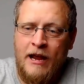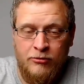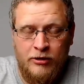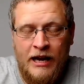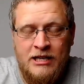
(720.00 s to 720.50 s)

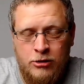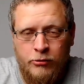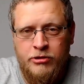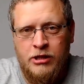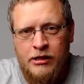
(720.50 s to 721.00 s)
and case
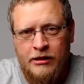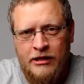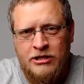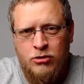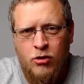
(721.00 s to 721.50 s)
law is clear,
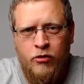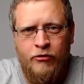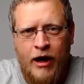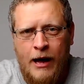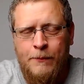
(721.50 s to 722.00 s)
that it's not
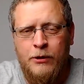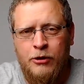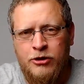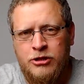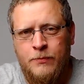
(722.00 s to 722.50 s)
for
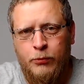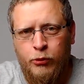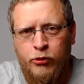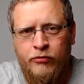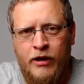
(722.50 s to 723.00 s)
applicants to
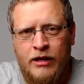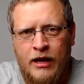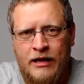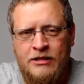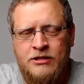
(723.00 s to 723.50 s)
prove their
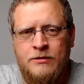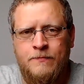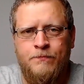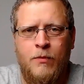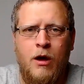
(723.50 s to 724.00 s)

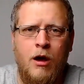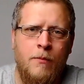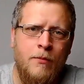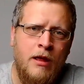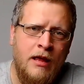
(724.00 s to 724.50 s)
case.
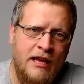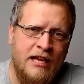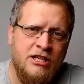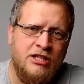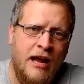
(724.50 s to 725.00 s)
It
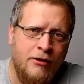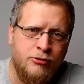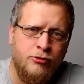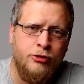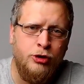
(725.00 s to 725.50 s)
is
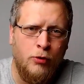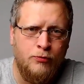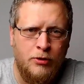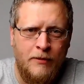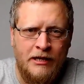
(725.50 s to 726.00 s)
council's
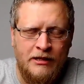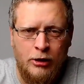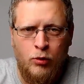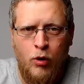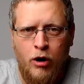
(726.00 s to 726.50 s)
job to make the
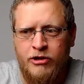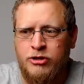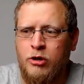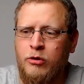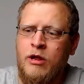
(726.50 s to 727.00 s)
inquiry.
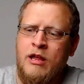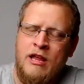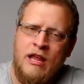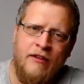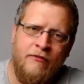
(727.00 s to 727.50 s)
So
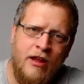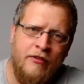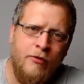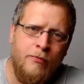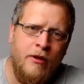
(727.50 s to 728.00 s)

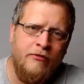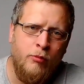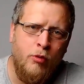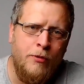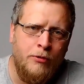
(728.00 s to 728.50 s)
if
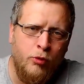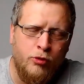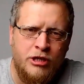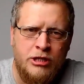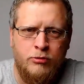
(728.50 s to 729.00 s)
a woman
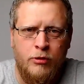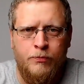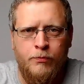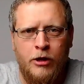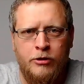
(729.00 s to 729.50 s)
walks
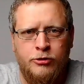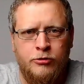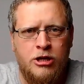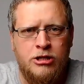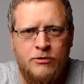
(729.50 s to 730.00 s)
into a
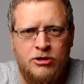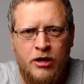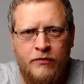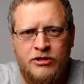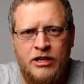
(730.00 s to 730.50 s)
customer
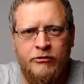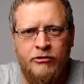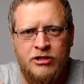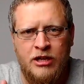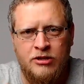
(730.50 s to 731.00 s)
service centre
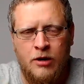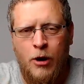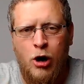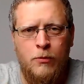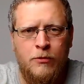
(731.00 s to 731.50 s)
and says, I'm
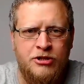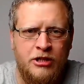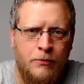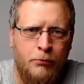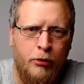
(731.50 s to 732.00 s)
homeless
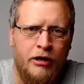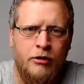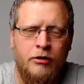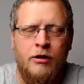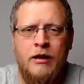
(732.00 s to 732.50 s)
and I'm
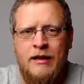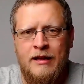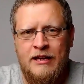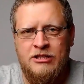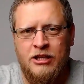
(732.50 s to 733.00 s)
pregnant,
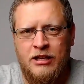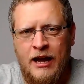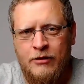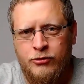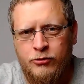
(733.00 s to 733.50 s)
it's the
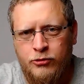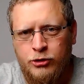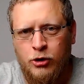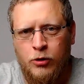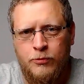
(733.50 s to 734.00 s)
council's
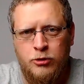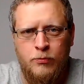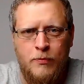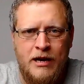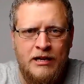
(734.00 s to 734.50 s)
job
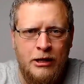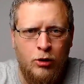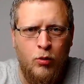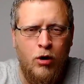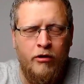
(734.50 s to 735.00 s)
to make
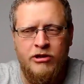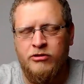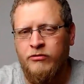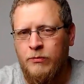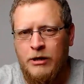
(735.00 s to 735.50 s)
inquiries
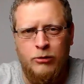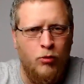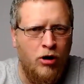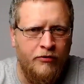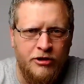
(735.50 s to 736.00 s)
of the
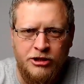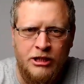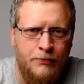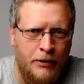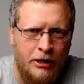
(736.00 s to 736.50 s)
midwife, the
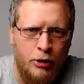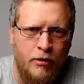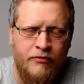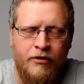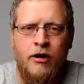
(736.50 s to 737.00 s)
GP,
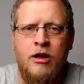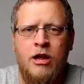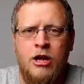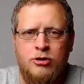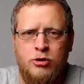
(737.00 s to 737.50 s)
whoever,
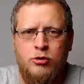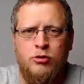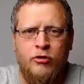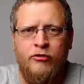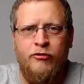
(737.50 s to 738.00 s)
to
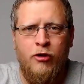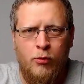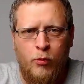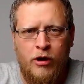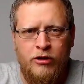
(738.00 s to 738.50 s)

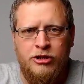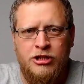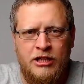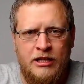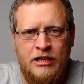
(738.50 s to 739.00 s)
confirm whether
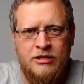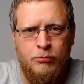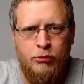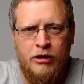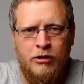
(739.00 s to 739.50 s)
she is
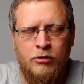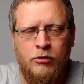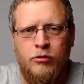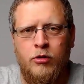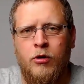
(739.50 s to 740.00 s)
pregnant
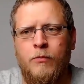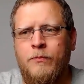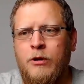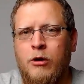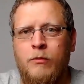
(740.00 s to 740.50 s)
or not.
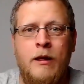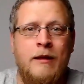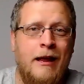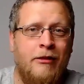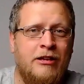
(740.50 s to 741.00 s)

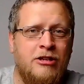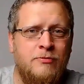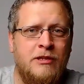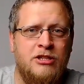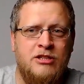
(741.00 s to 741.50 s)
Now that
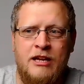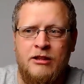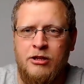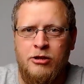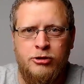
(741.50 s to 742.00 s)
doesn't mean to say
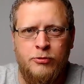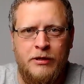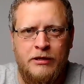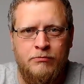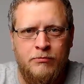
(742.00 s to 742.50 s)
that you should
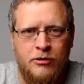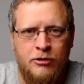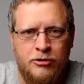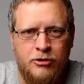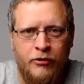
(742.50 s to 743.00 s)
be
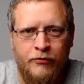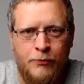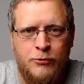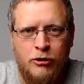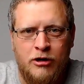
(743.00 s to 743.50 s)
sort of
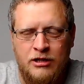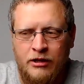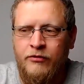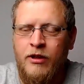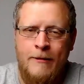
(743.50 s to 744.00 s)

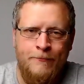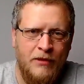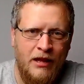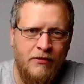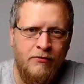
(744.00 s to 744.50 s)
obstructive.
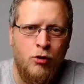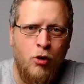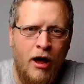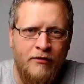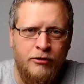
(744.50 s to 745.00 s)
If you've
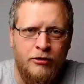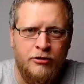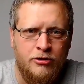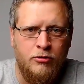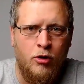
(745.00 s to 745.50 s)
got
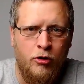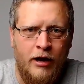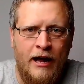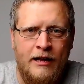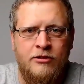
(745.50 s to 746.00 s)
evidence on
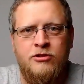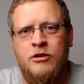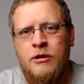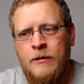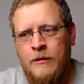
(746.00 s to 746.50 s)
hand,